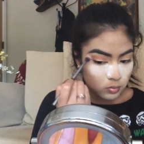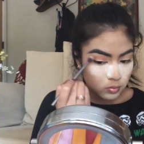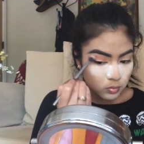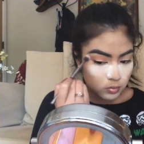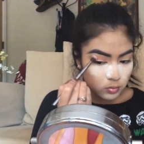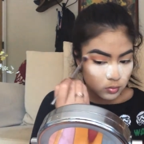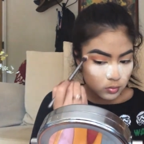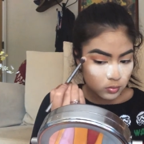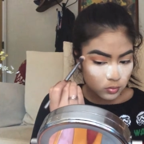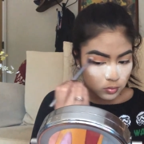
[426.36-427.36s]

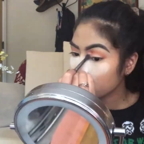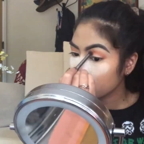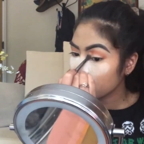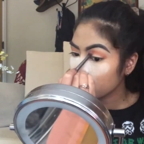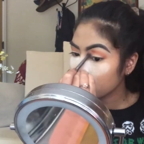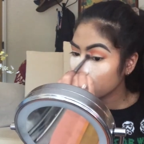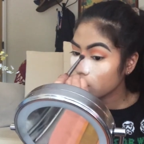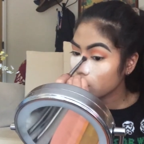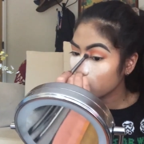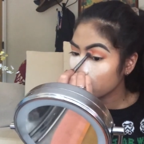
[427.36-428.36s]

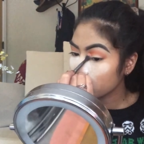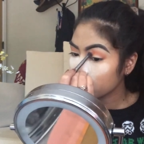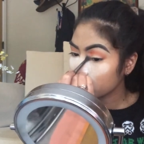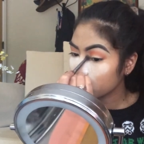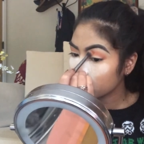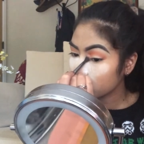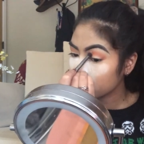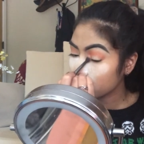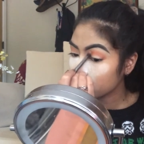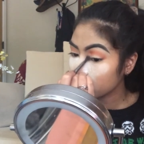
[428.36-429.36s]
I'm gonna
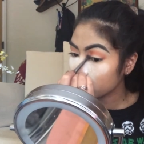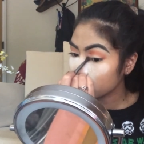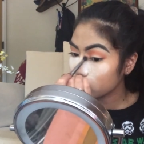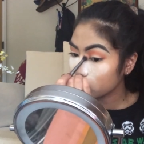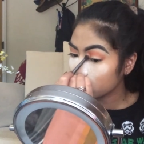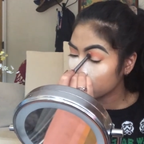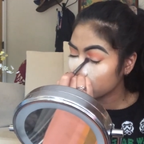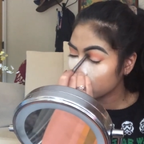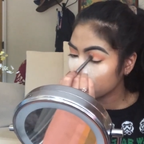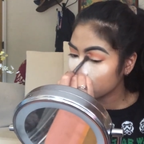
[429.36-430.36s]
apply that all over
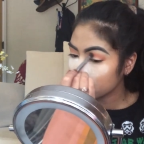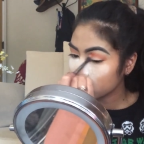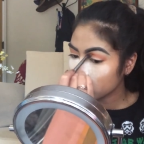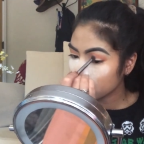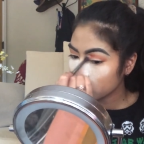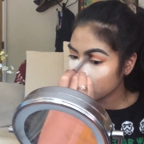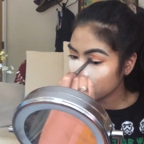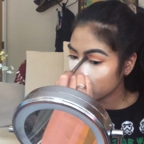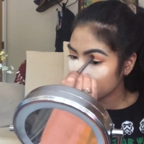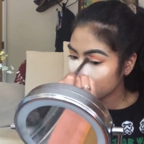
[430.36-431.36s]
my crease.
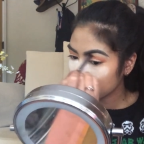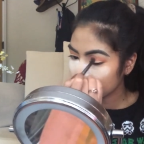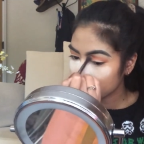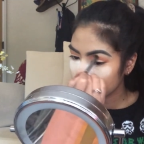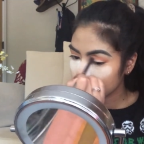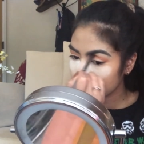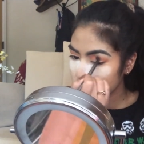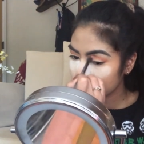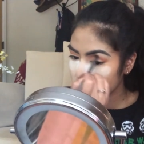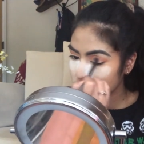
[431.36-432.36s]
I bring the
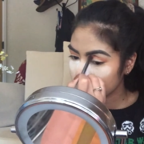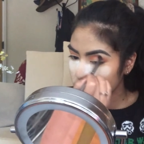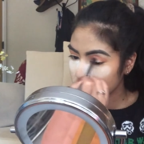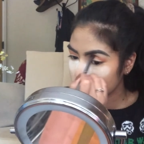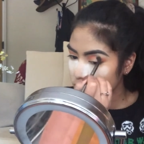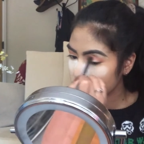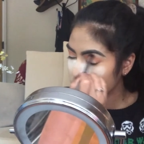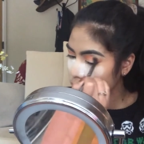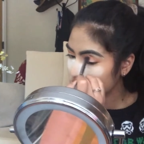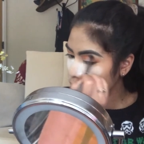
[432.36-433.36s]
eyeshadow
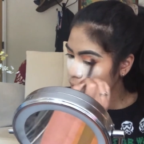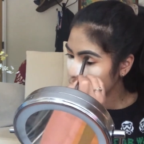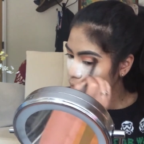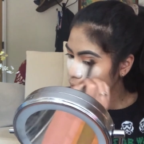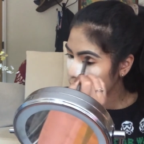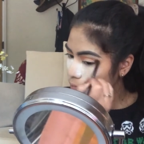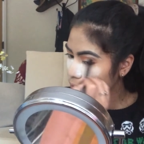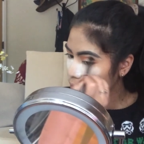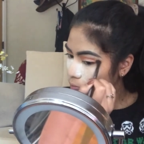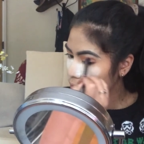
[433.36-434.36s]
above my
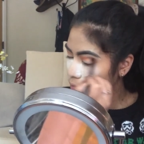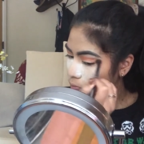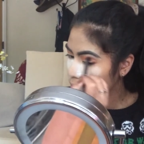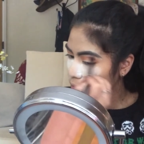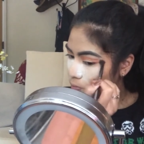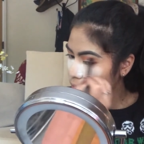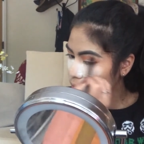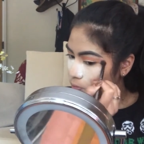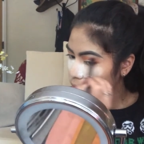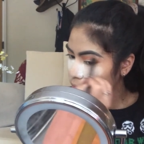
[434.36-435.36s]
natural crease
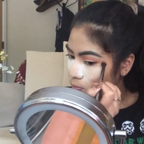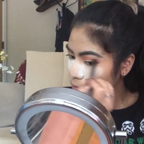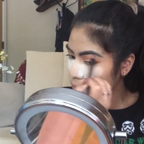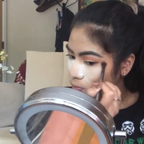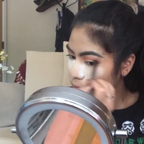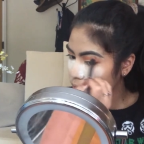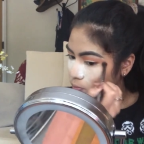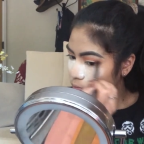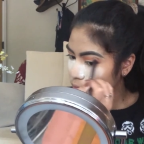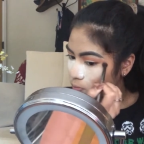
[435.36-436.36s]
to make my eyes
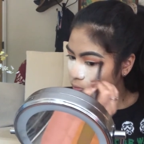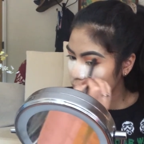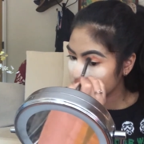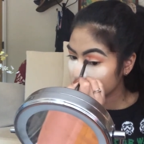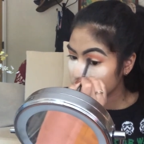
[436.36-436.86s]
look bigger.